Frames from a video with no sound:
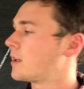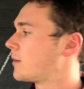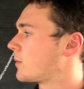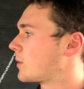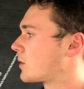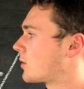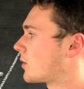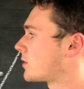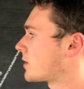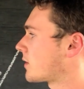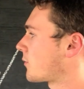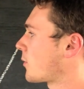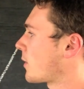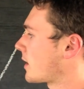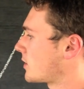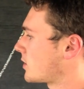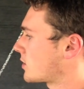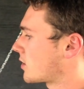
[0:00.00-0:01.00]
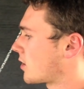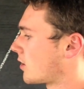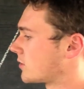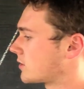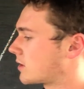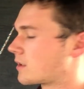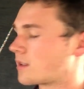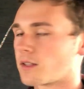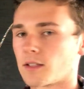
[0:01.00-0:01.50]
Because if we're just
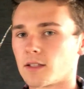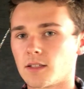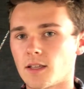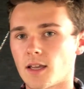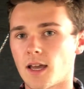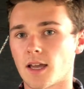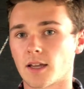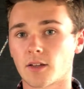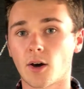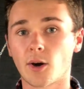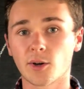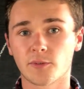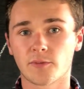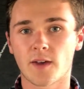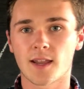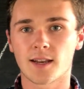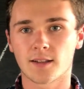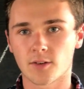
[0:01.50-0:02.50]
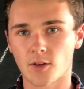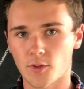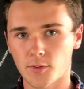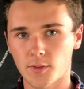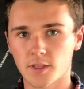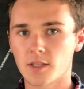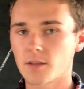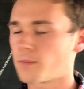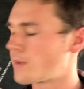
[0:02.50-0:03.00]
constantly cultivating, not
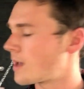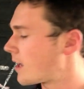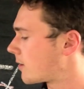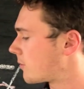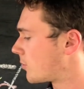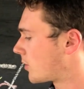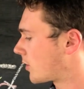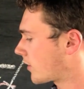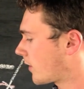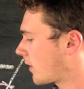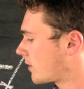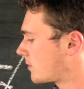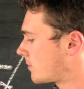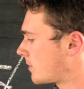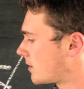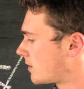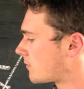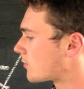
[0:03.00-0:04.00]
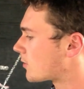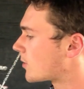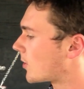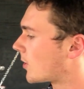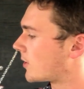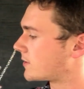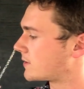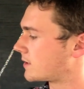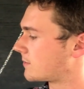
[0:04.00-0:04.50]
thinking about it, we're not going to be
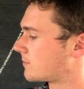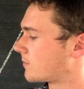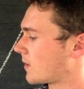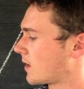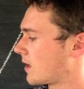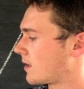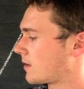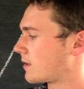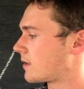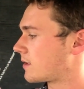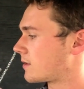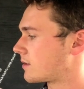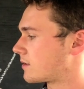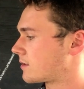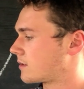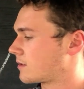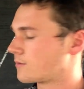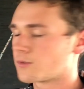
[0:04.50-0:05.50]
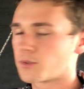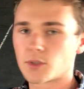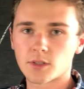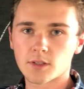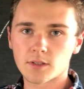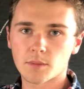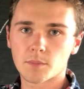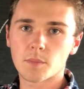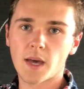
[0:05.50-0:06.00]
realizing this
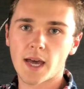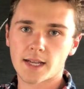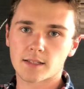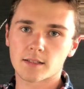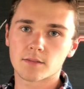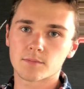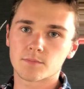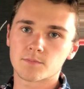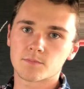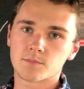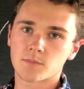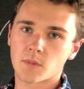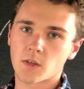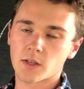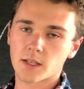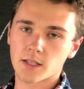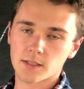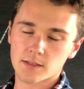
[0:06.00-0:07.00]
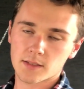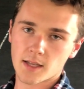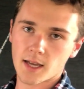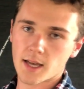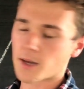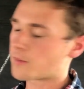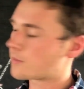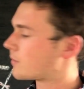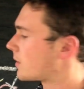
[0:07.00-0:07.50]
really compacted, I guess,
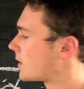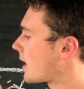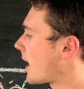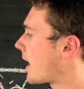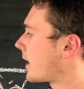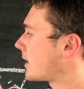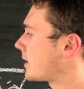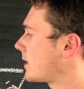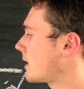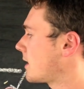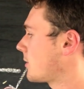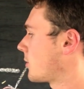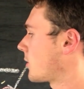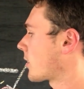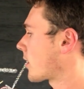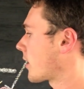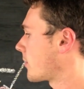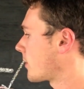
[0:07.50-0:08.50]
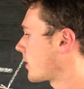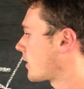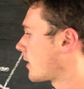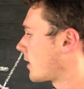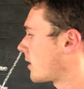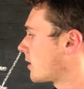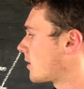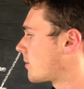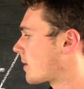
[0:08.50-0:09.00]
layer here. We're not going to be
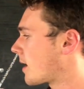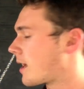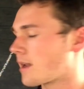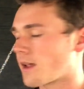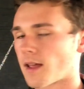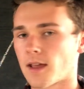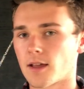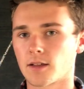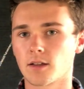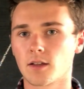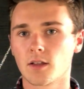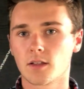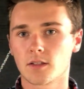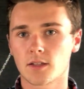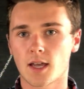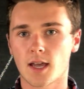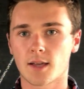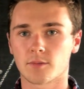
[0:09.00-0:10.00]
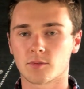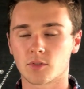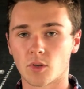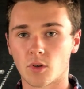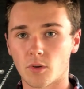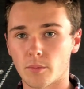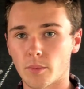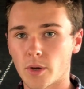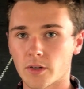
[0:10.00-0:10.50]
thinking about our
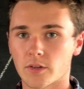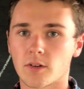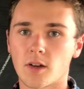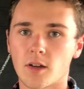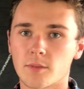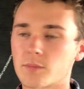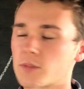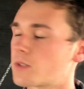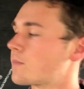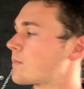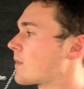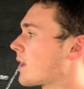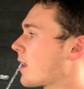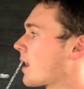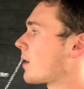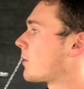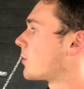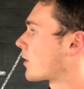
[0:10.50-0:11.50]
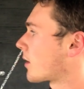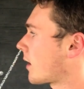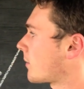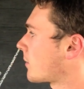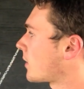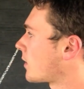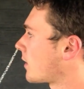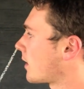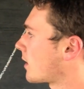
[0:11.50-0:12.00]
soil microbes, we're not going to
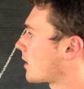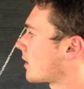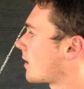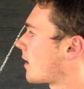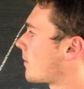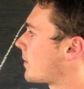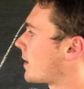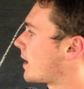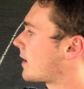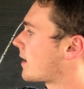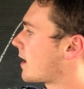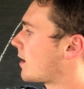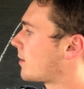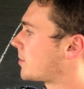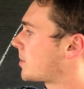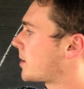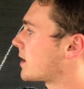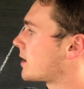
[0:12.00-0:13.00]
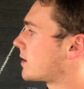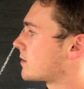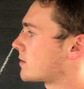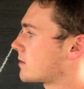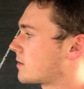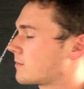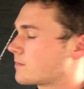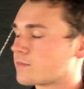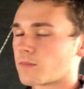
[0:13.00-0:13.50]
be thinking about our
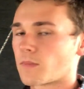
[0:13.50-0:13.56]
plants.